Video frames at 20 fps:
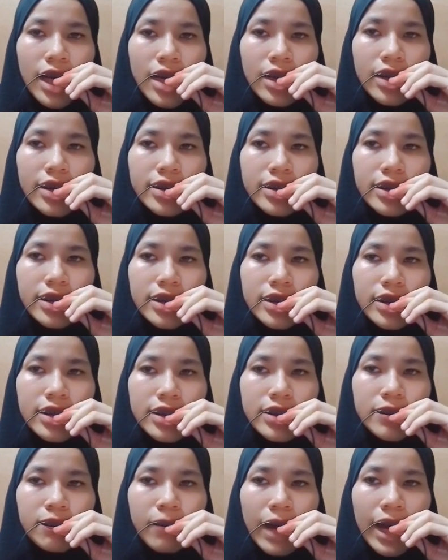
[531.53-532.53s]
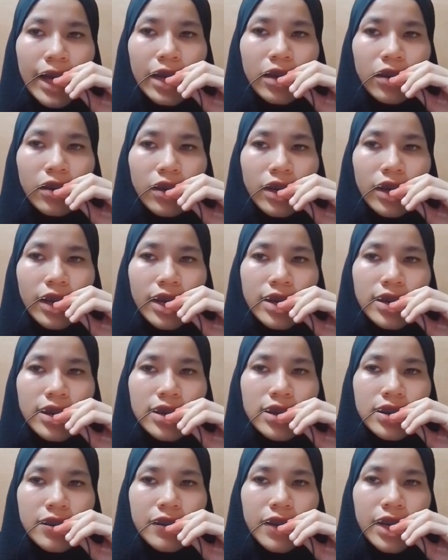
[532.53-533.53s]
This interest might not
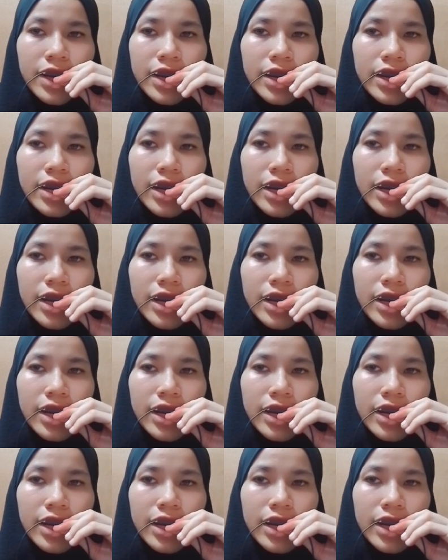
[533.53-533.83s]
necessarily